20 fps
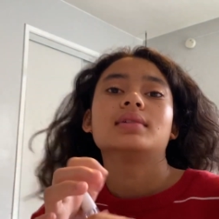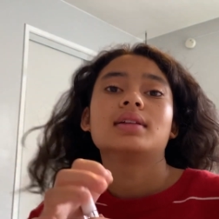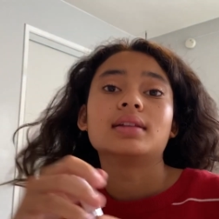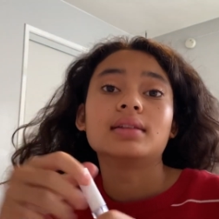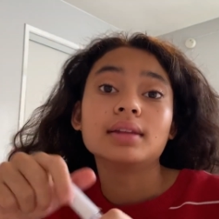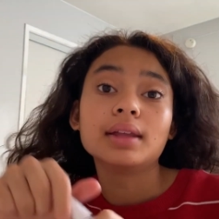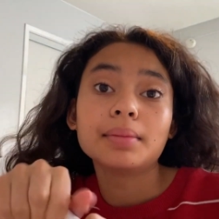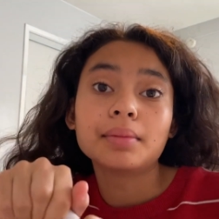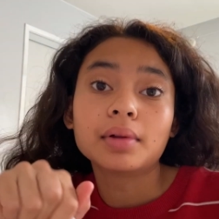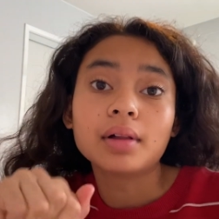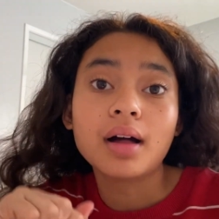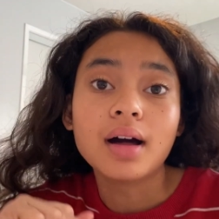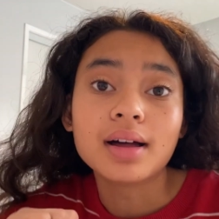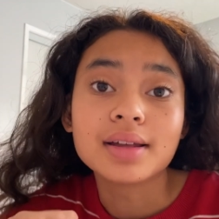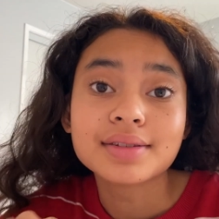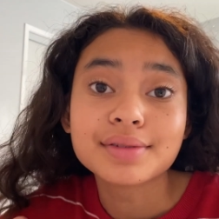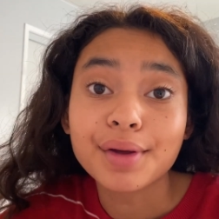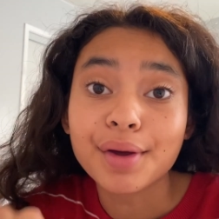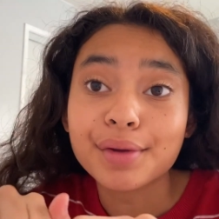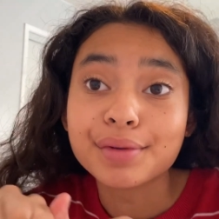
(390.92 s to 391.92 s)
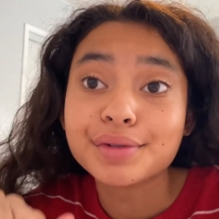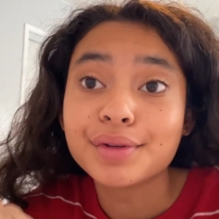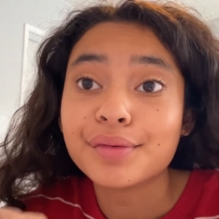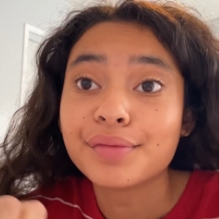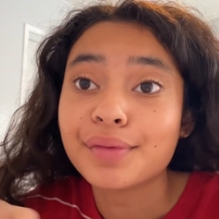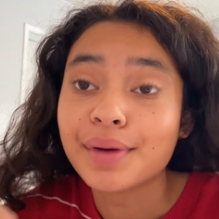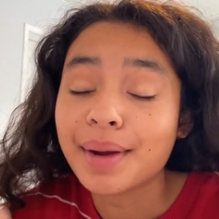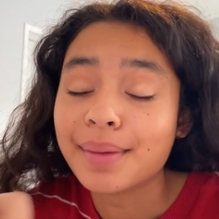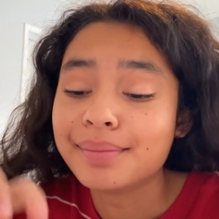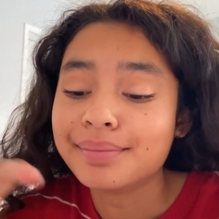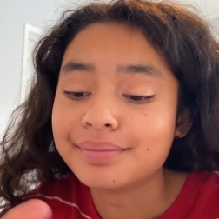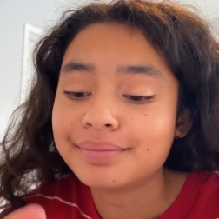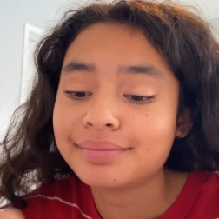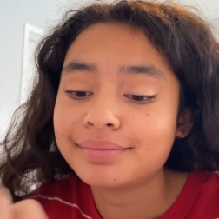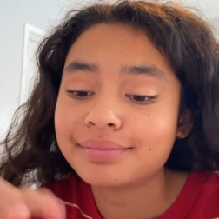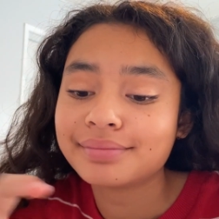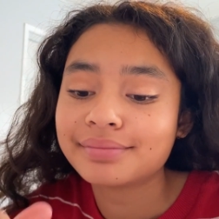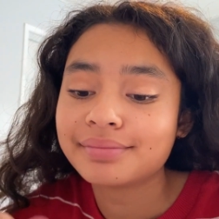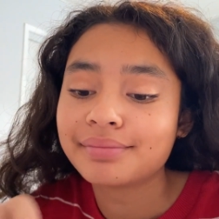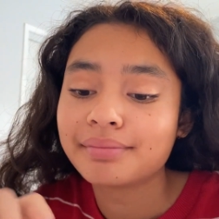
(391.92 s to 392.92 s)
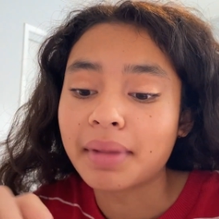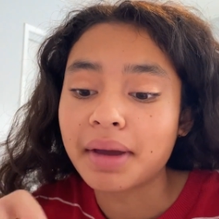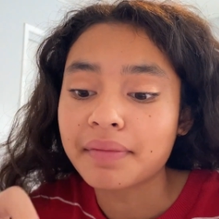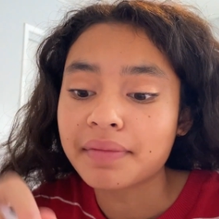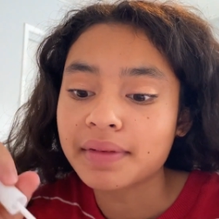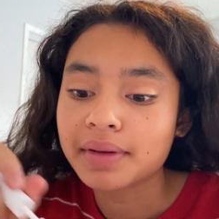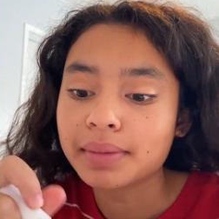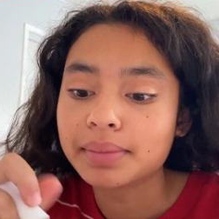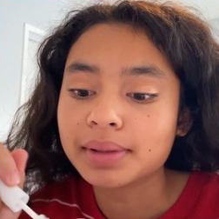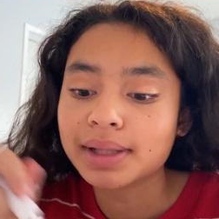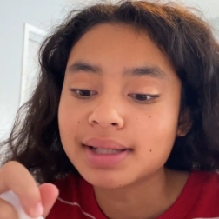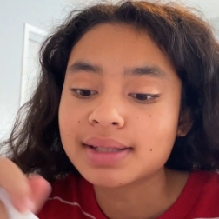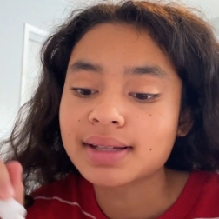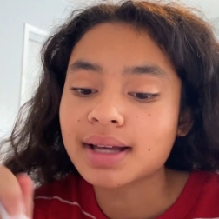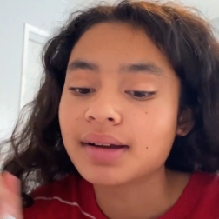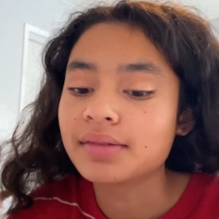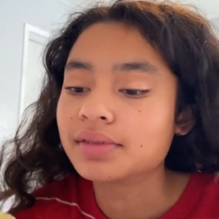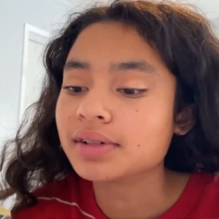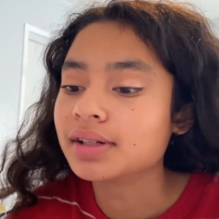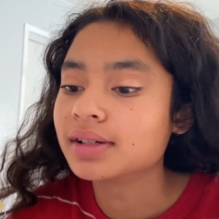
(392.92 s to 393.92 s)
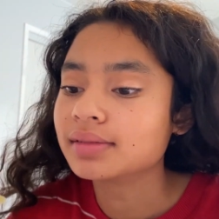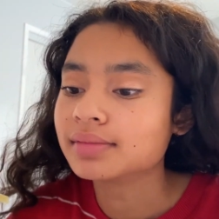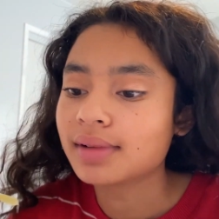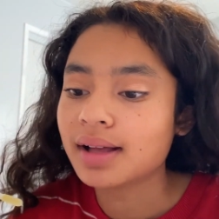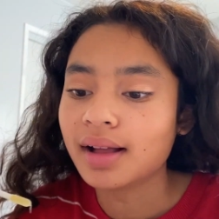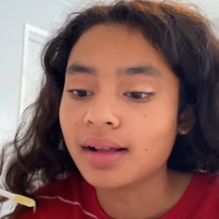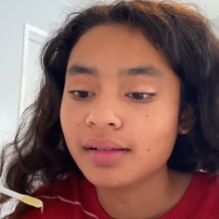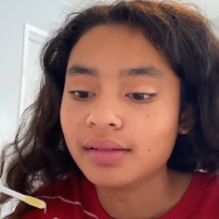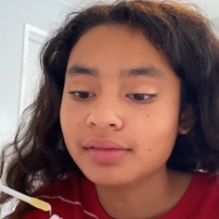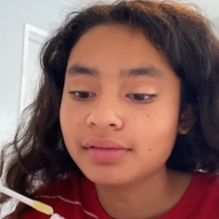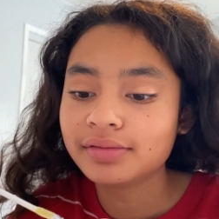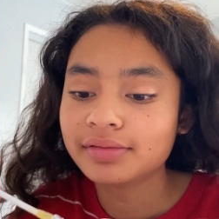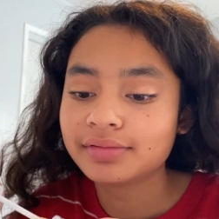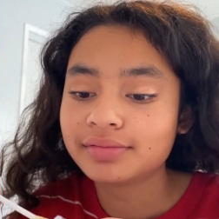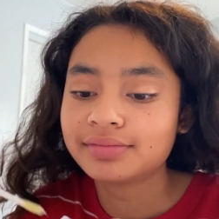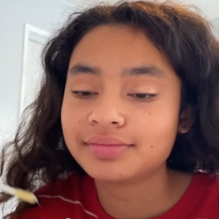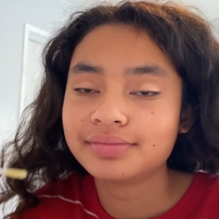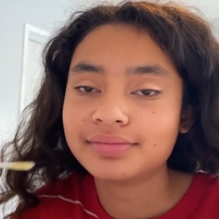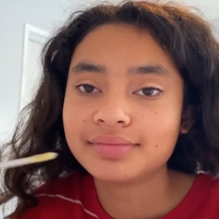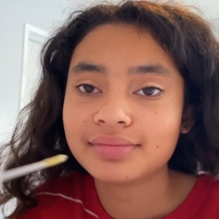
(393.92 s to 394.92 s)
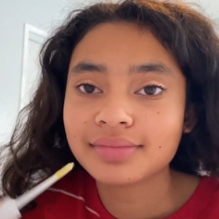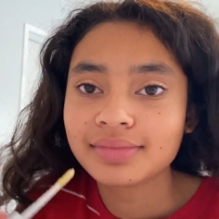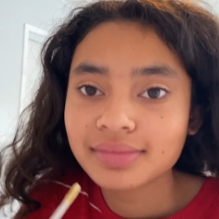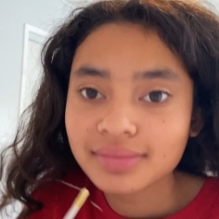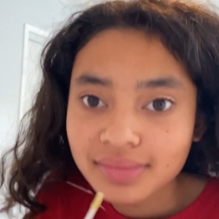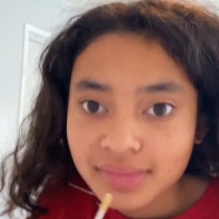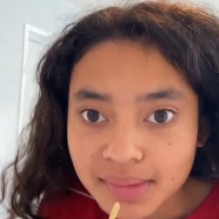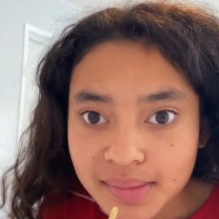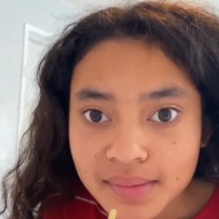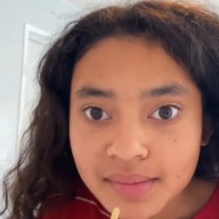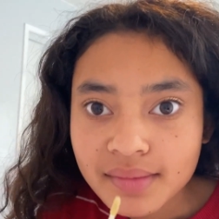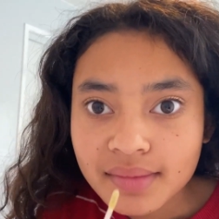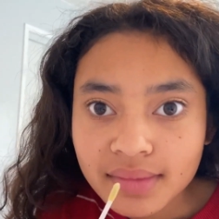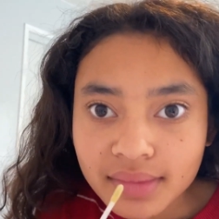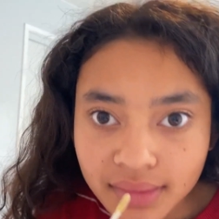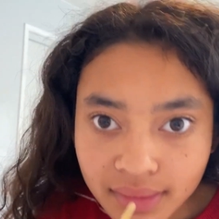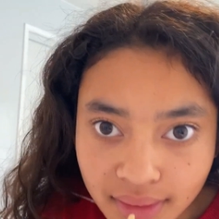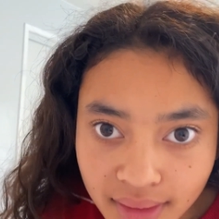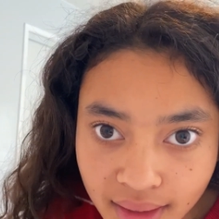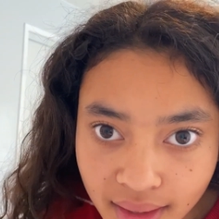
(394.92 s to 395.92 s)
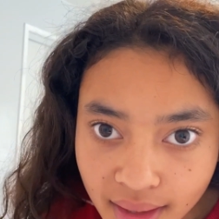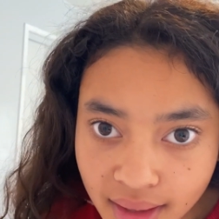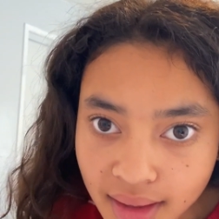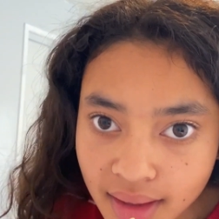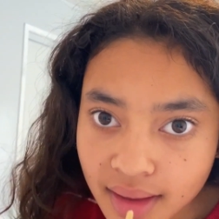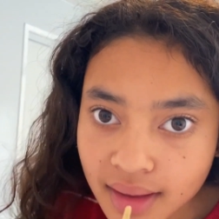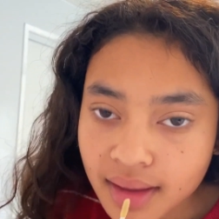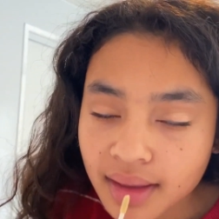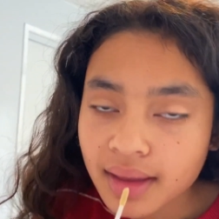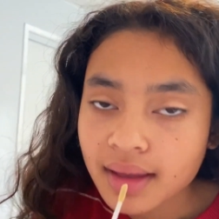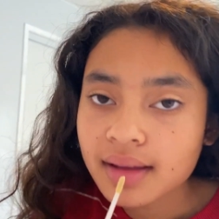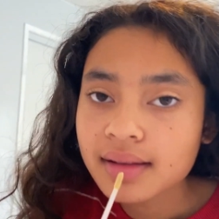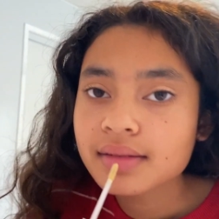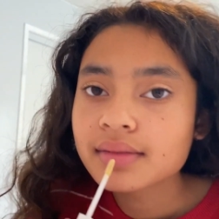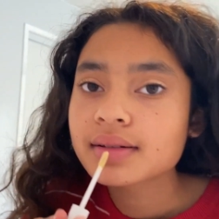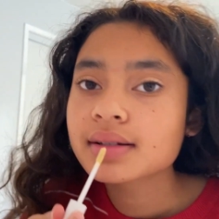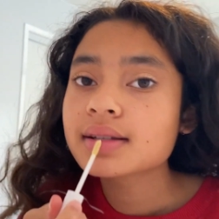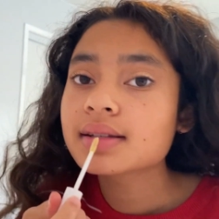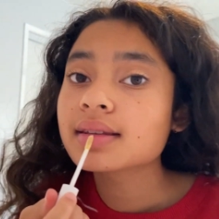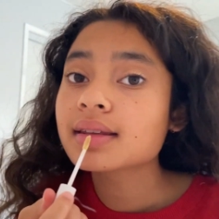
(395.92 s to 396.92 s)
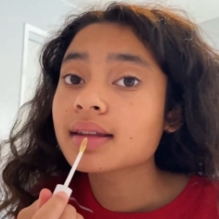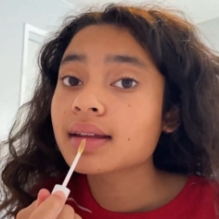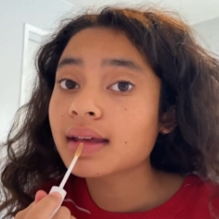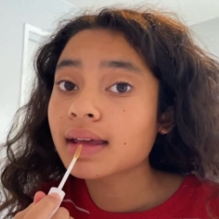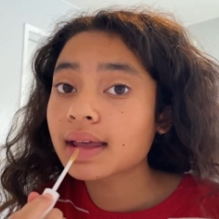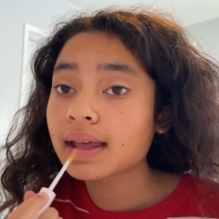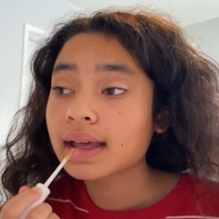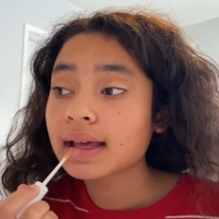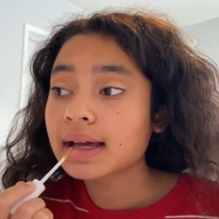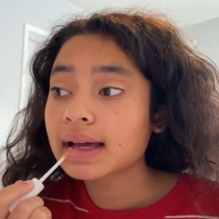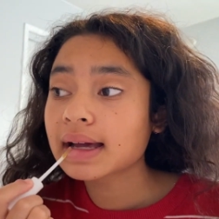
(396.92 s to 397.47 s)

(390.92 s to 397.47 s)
lip gloss, also from my favorite place ever, e.l.f. And we're just gonna...